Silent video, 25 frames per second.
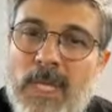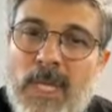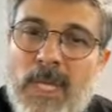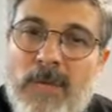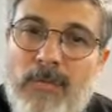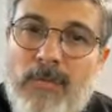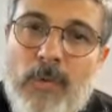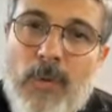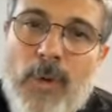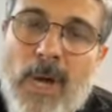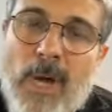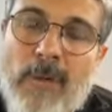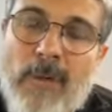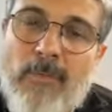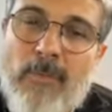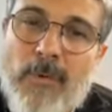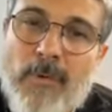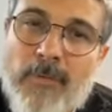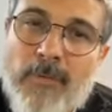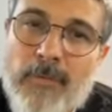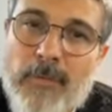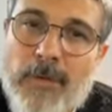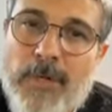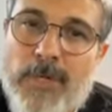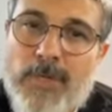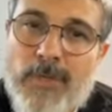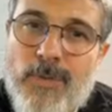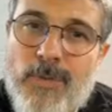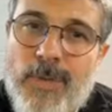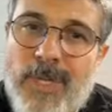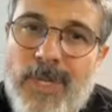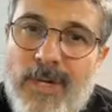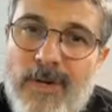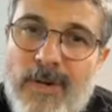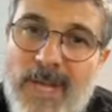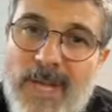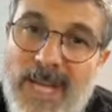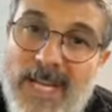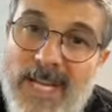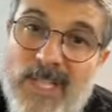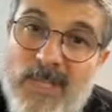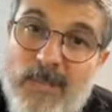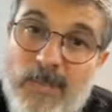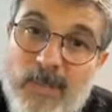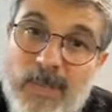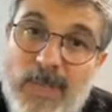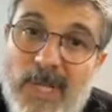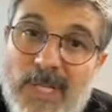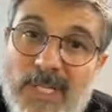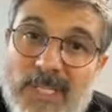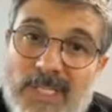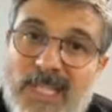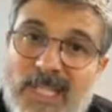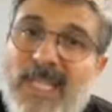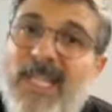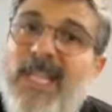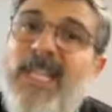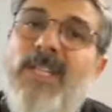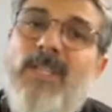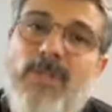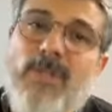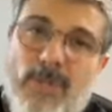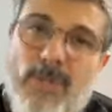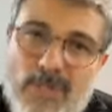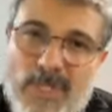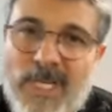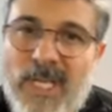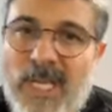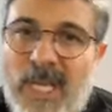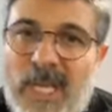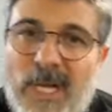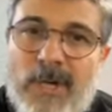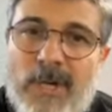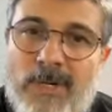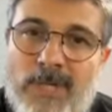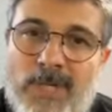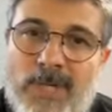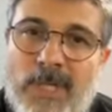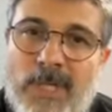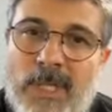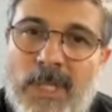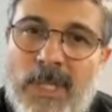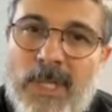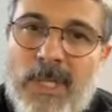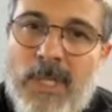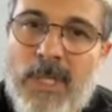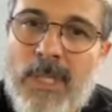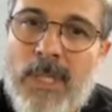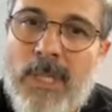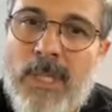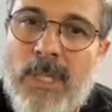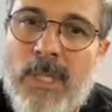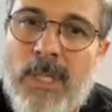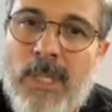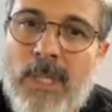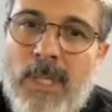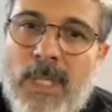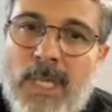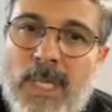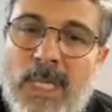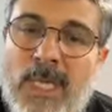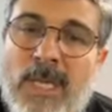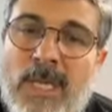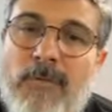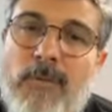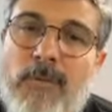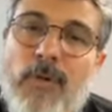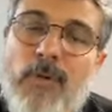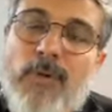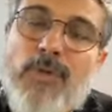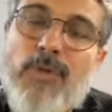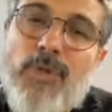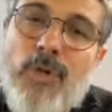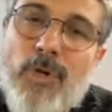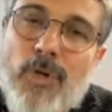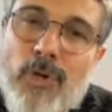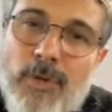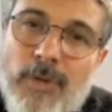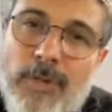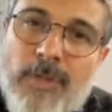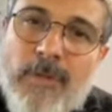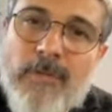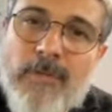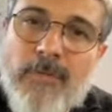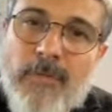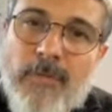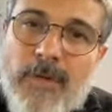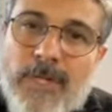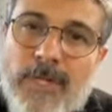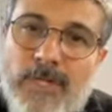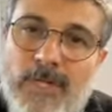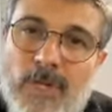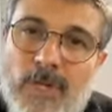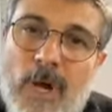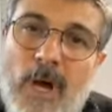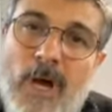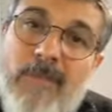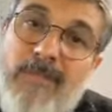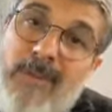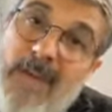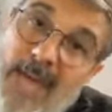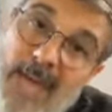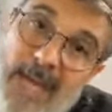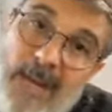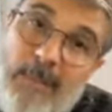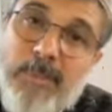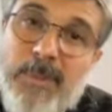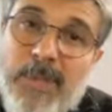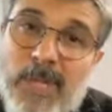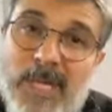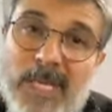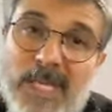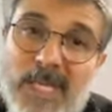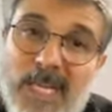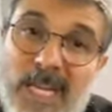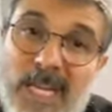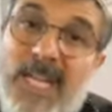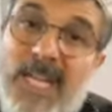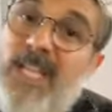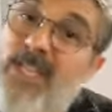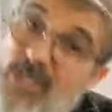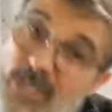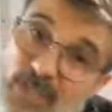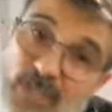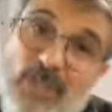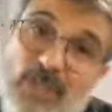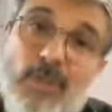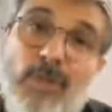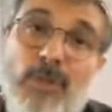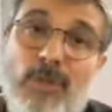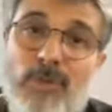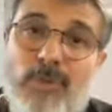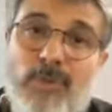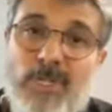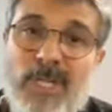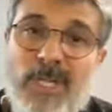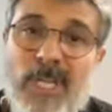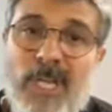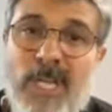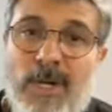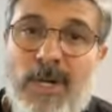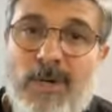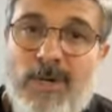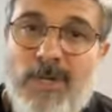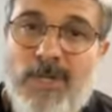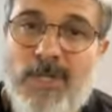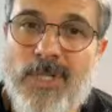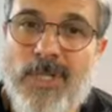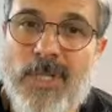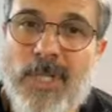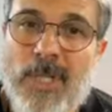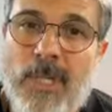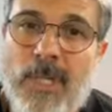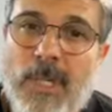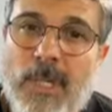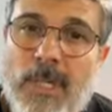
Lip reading: If you have a refrigerator and it's plugged in, it's using energy. If you turn the fridge off and plug it in, it's still using energy.